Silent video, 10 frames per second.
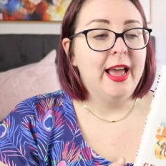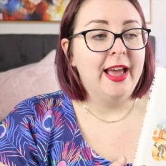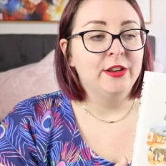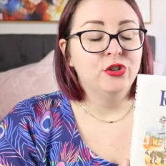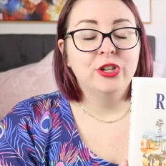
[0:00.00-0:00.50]

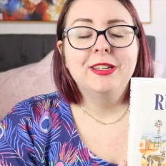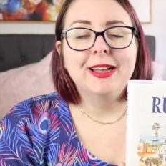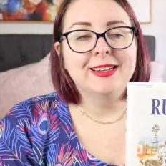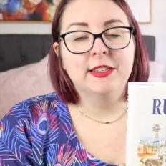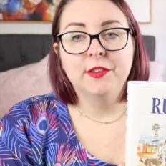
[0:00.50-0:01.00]
and she
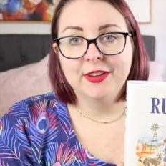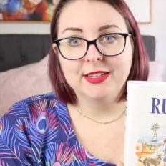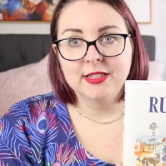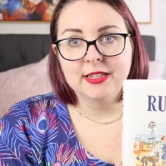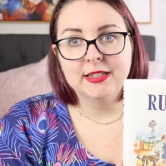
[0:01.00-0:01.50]
likes to
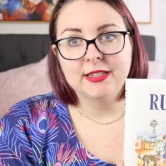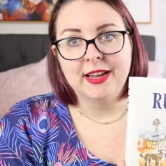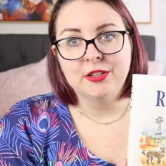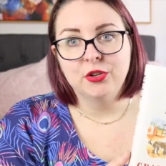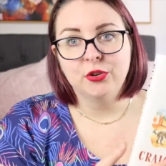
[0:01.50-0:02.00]
fix things.
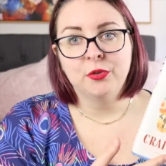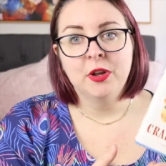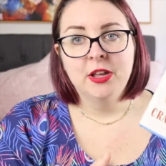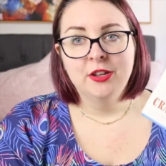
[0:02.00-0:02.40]
And so